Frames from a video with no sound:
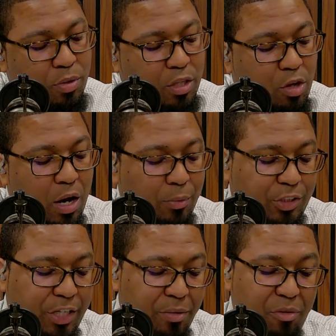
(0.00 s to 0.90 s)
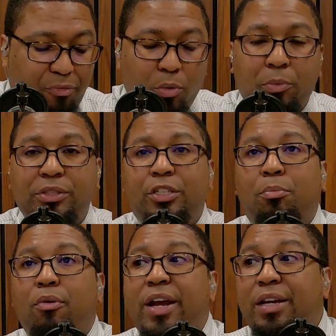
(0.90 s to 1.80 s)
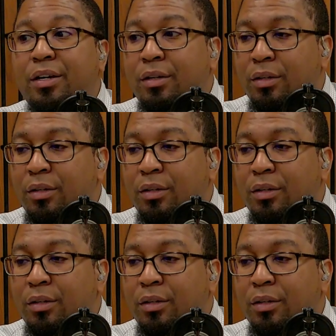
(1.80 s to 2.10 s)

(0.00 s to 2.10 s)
with the thought I was sharing before we went to the break.